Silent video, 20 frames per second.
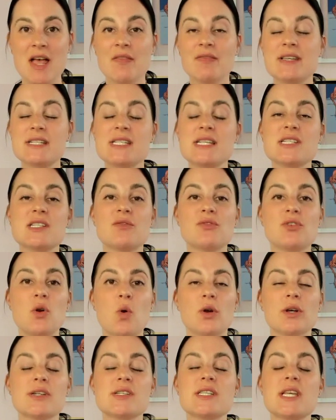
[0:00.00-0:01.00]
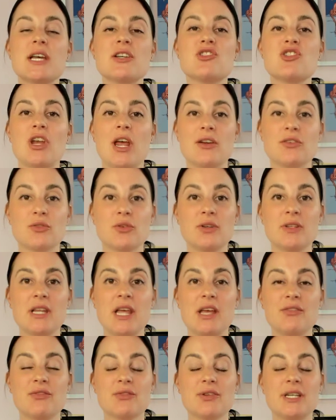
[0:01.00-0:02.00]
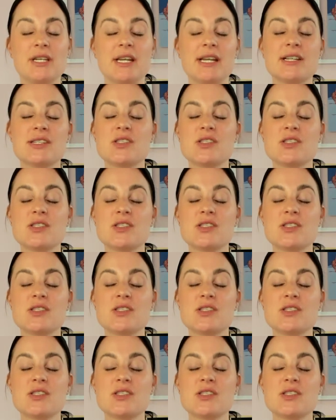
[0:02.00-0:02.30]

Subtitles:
This is of course a general love reading,